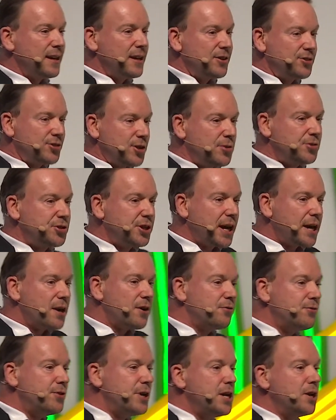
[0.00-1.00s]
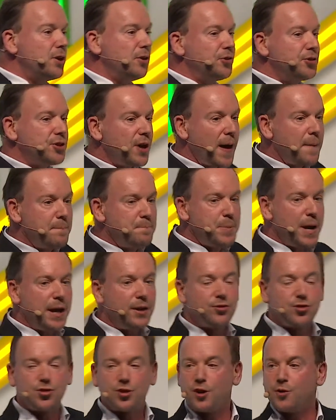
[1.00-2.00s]
so as to get a real-time
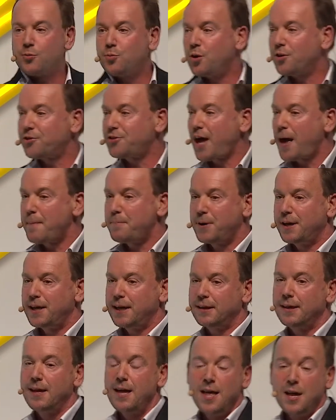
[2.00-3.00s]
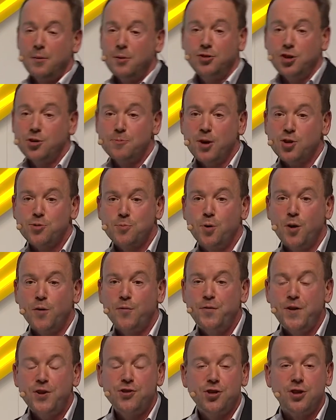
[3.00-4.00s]
picture of what's happening, which is much more
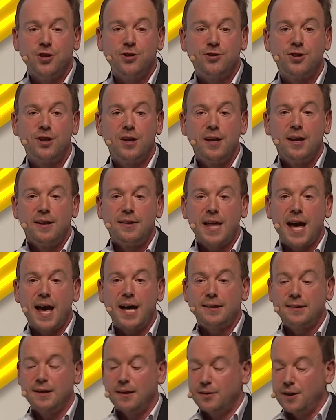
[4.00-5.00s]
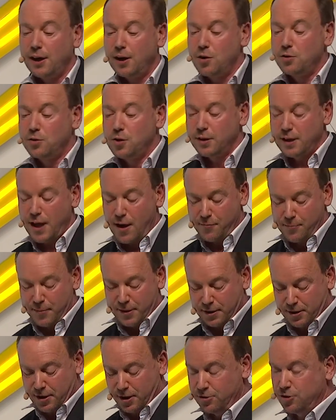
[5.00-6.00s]
efficient than the local
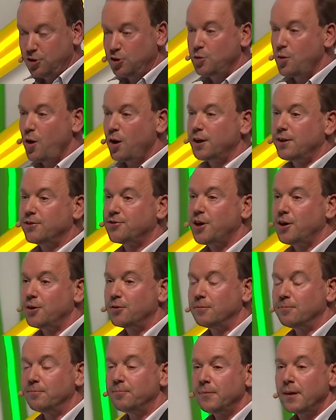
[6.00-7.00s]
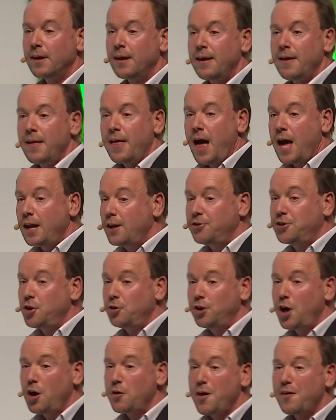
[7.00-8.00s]
government could do on its own. And as
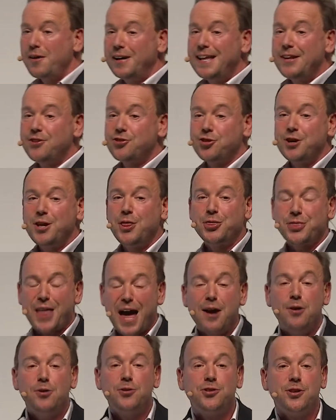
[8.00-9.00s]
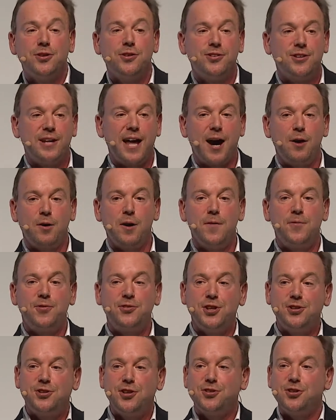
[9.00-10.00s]
you'll know, there are literally thousands now of
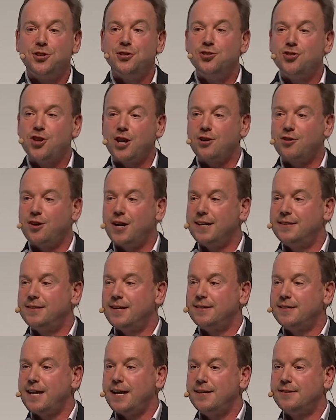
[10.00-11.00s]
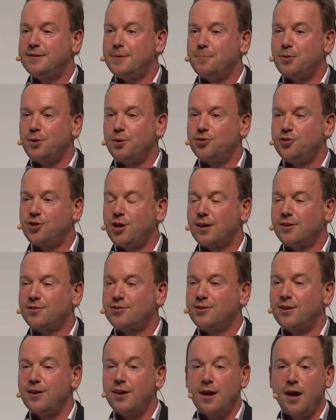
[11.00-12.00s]
citizen-generated data
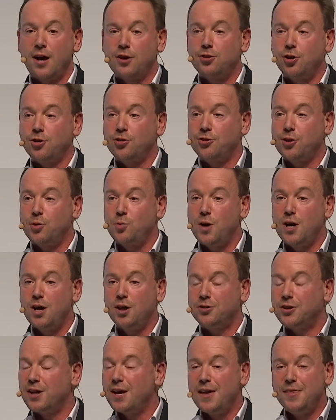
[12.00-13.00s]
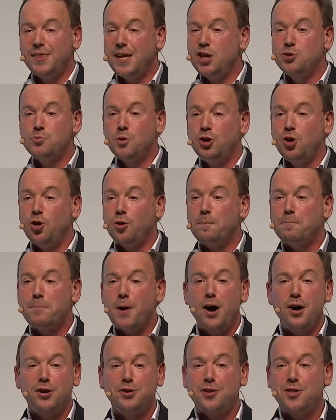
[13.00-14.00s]
projects across the world. These were not
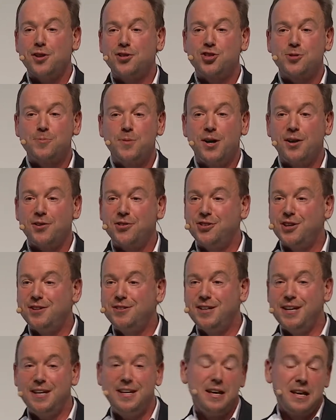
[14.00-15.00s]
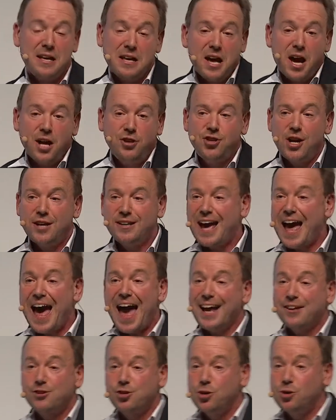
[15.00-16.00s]
part of the smart city agenda
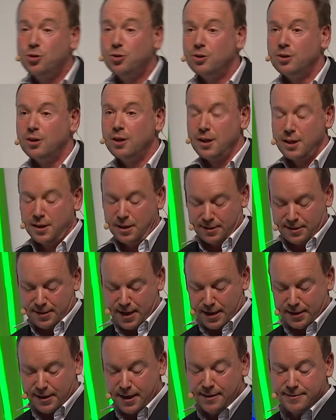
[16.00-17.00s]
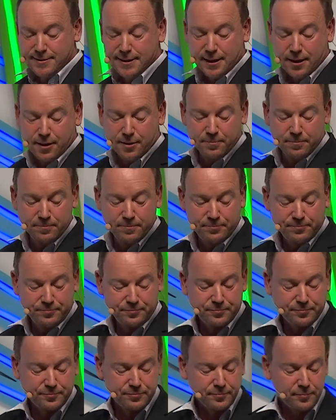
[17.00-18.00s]
at all 10 years ago.
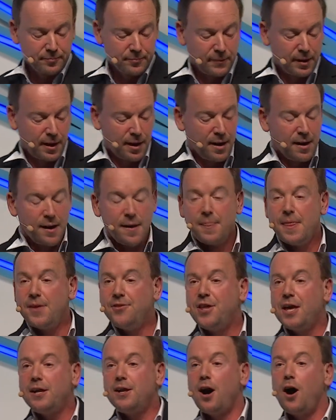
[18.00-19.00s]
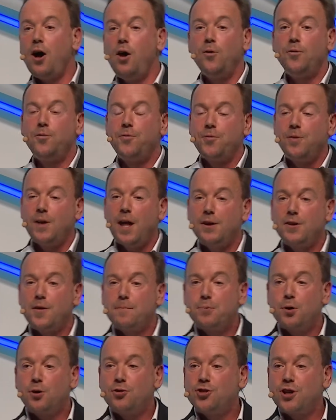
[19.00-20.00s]
There's then a whole flood
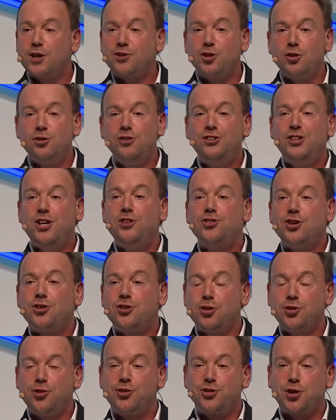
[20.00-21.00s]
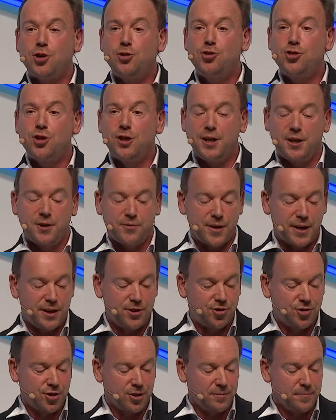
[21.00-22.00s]
of projects on digital social
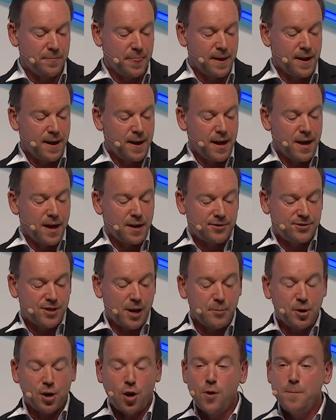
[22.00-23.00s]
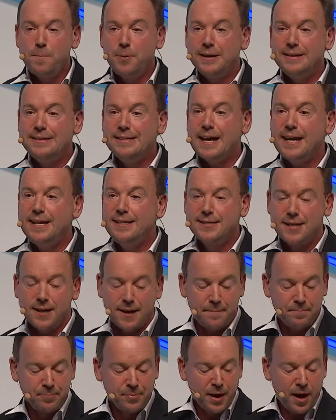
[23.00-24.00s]
innovation, some on open data,